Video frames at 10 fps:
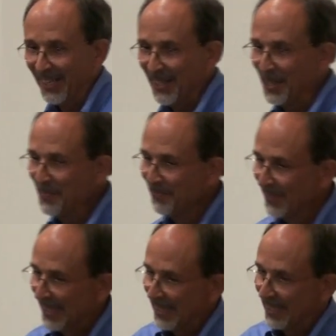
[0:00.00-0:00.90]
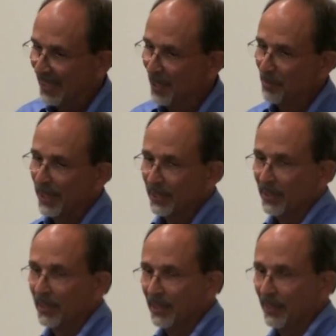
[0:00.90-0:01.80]

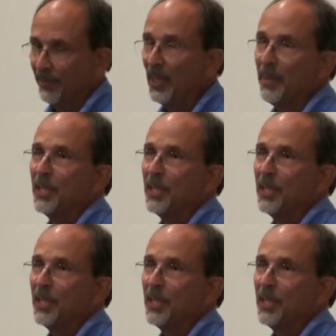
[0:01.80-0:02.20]
But the fire